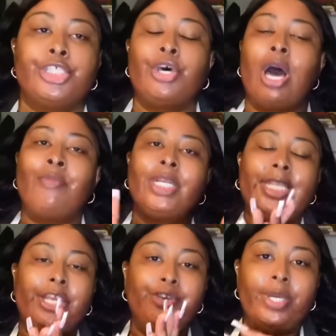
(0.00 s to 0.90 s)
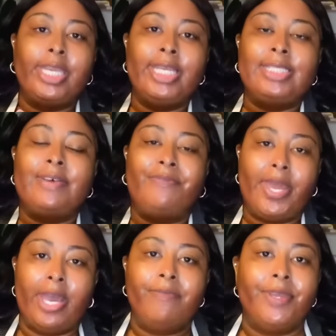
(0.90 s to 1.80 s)
So I want to thank you again to
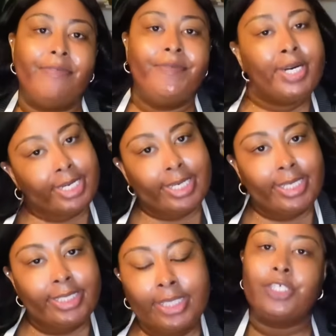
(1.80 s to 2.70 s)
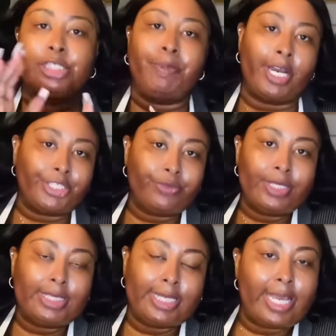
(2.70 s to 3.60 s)
FabFitFun for
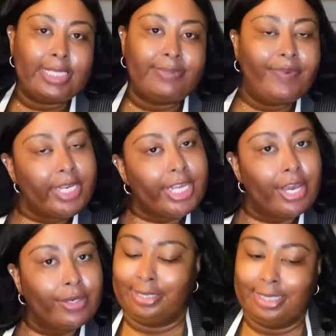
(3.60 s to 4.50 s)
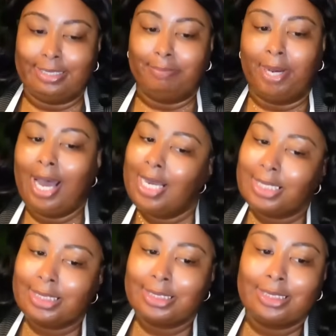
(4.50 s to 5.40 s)
sponsoring today's video. This
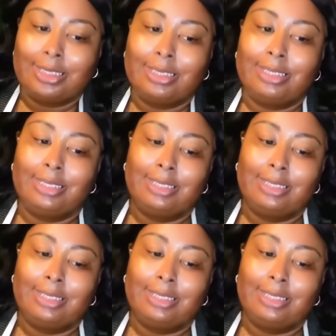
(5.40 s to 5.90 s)
box.